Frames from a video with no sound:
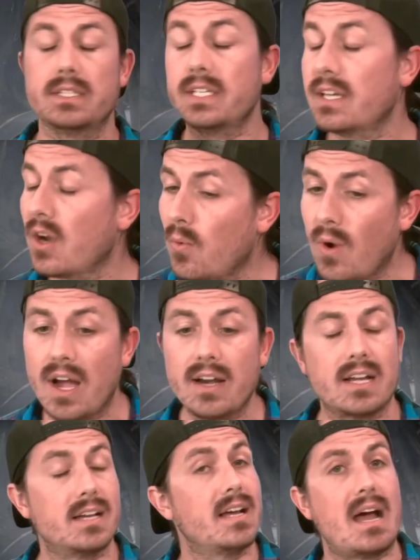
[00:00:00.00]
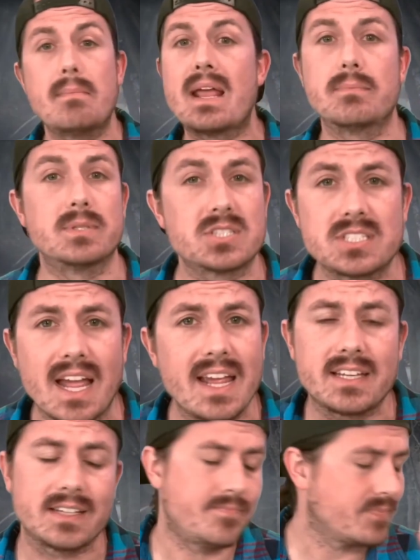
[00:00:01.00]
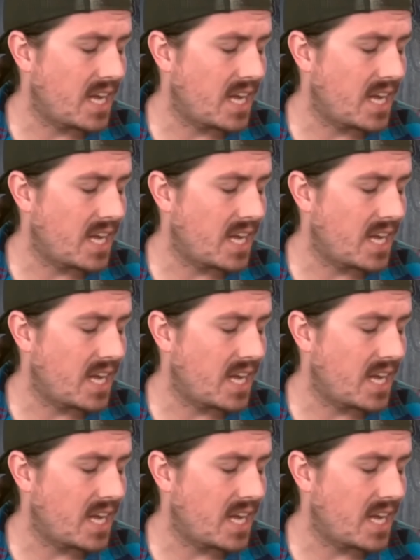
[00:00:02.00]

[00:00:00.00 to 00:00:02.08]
you know what? I made a mistake.